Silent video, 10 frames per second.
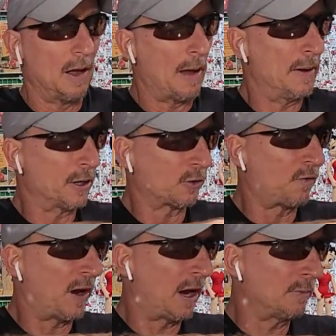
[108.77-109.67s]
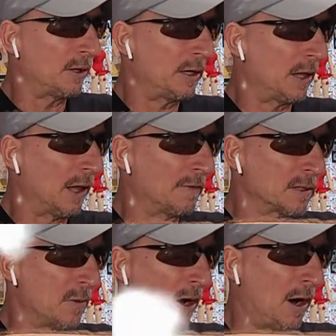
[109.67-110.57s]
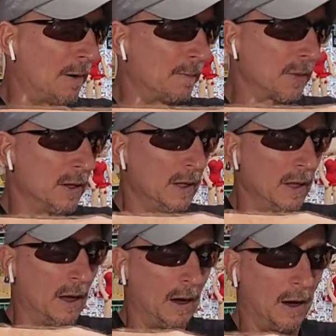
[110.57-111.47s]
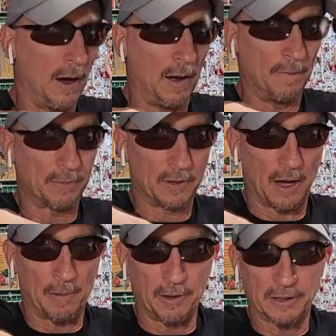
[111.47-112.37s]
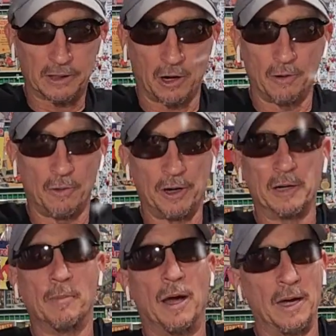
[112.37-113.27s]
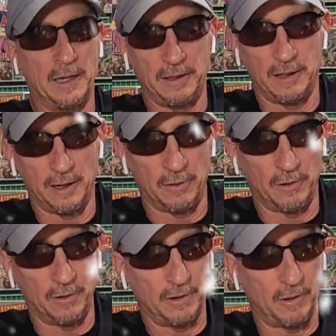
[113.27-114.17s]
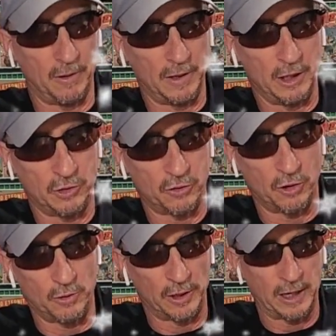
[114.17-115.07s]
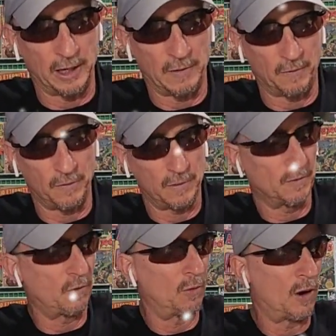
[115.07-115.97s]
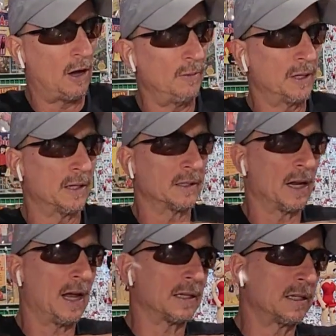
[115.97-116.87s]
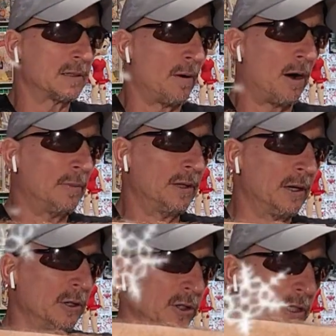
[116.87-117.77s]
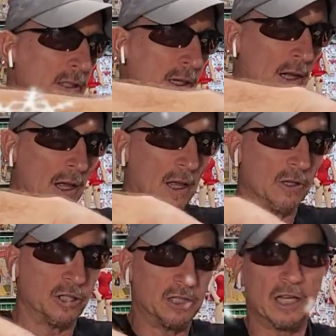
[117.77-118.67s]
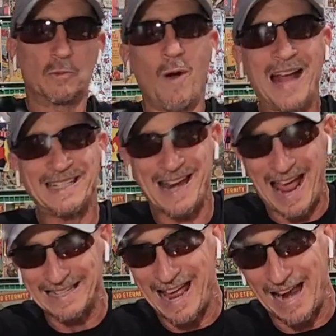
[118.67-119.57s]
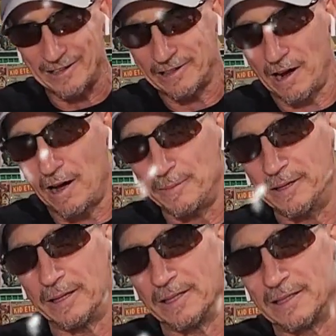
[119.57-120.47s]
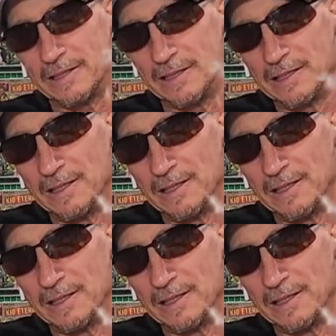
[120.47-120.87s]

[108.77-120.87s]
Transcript: I met his family. I love his mom. I'm going to start running my other intro again for a while because it has his mom in there. And she says, watch Night Tiger Comics.